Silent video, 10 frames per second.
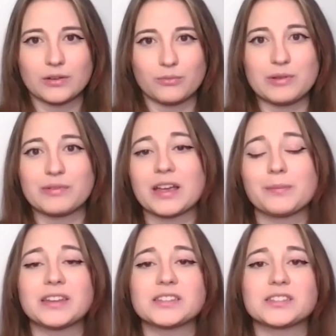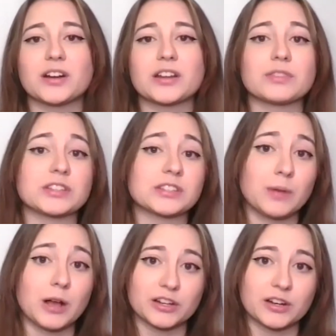We recommend starting with a
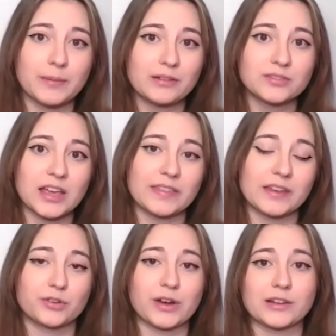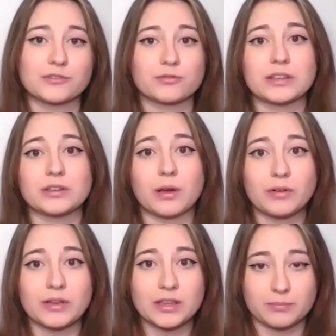smaller amount and then gradually
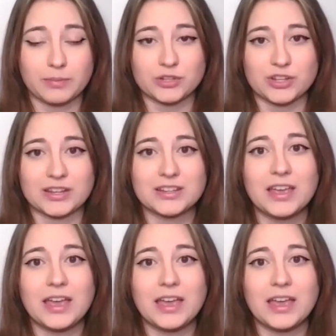growing your budget